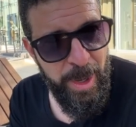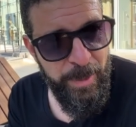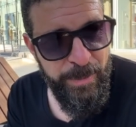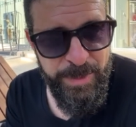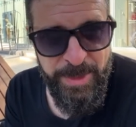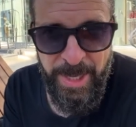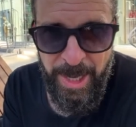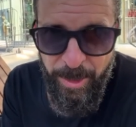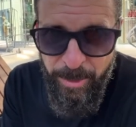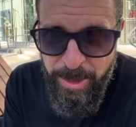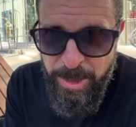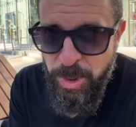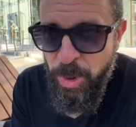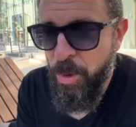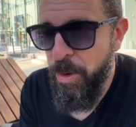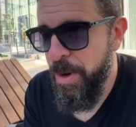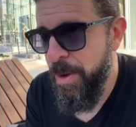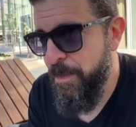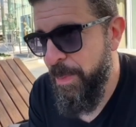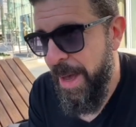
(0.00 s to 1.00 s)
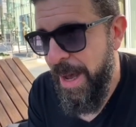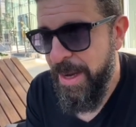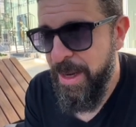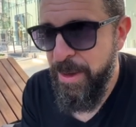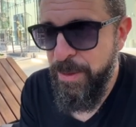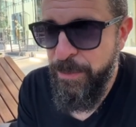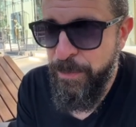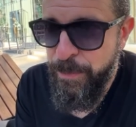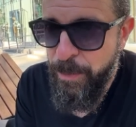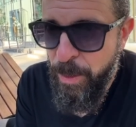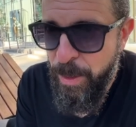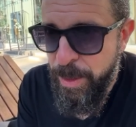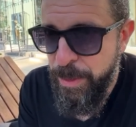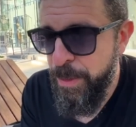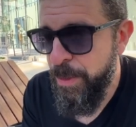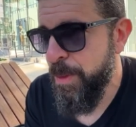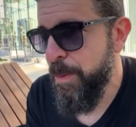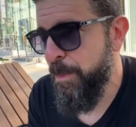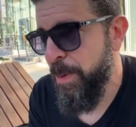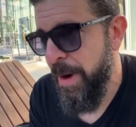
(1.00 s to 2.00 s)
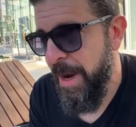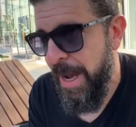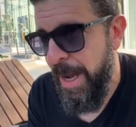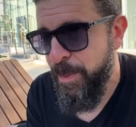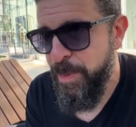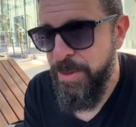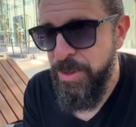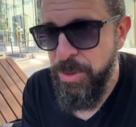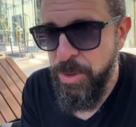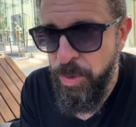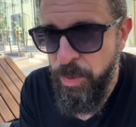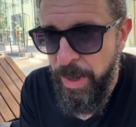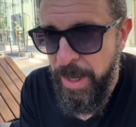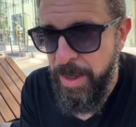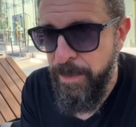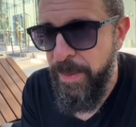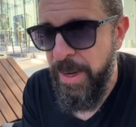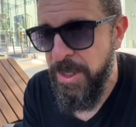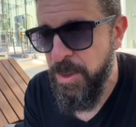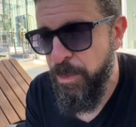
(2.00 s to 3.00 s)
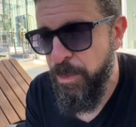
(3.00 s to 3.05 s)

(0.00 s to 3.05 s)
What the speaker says: territory back and forth. Perhaps Ukraine makes